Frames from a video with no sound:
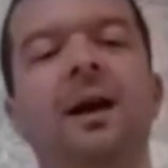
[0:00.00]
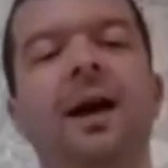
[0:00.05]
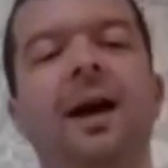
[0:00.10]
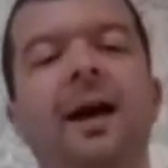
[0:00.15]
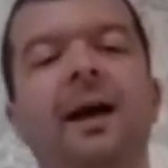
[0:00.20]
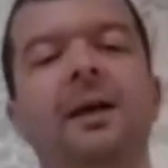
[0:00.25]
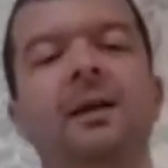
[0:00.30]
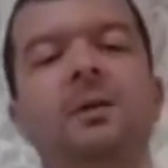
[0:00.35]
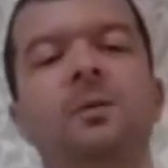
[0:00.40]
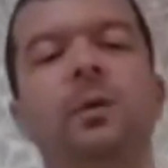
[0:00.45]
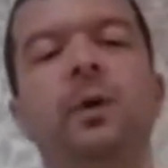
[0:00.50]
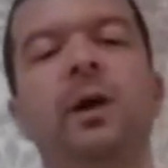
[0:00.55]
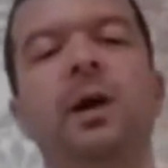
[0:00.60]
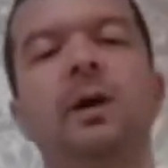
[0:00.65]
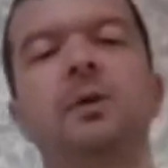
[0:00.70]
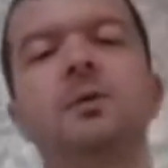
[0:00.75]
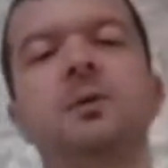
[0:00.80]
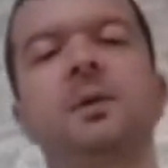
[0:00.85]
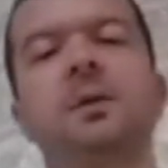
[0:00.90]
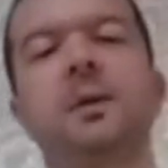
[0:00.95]
And we're
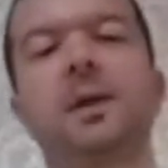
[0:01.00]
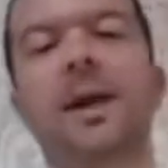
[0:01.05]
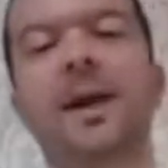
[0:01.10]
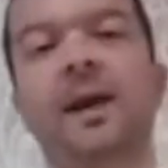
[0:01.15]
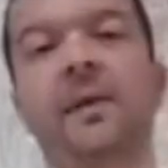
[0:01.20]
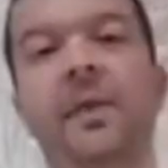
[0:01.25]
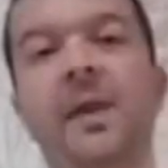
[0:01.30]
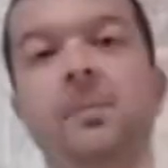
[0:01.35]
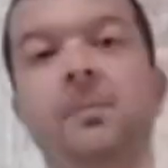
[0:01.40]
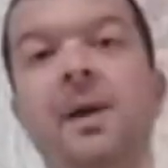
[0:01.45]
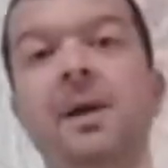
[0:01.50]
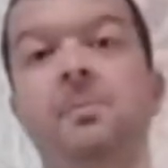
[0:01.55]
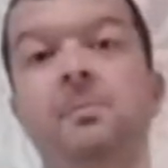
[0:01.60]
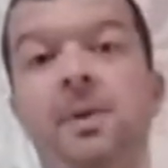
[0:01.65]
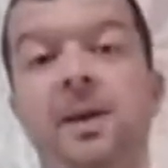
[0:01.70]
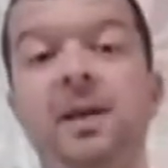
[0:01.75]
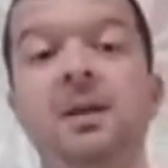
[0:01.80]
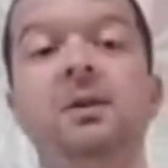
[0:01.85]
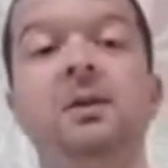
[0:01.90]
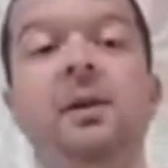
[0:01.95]
going to see how they made
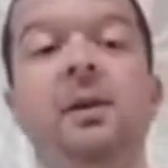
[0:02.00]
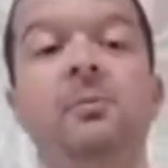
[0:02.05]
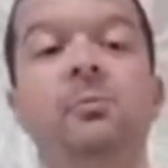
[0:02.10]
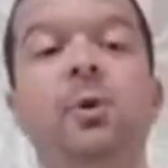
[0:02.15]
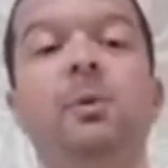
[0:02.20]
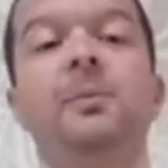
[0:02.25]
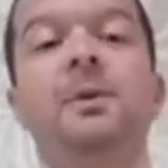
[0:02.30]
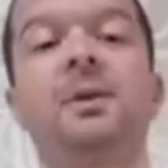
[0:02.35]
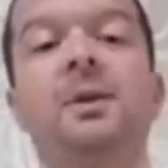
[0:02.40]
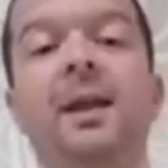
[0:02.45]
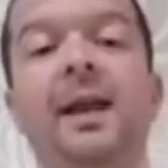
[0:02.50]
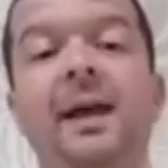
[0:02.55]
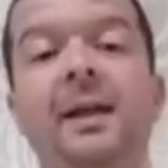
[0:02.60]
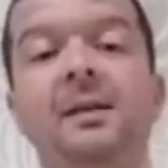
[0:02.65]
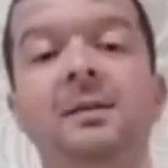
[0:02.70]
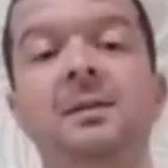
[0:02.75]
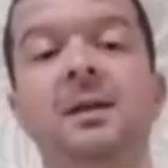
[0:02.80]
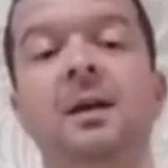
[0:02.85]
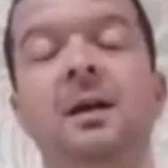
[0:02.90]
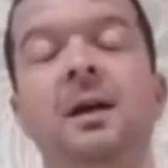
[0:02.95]
peace in the Promised
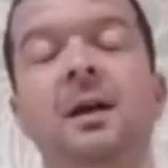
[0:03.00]
Land.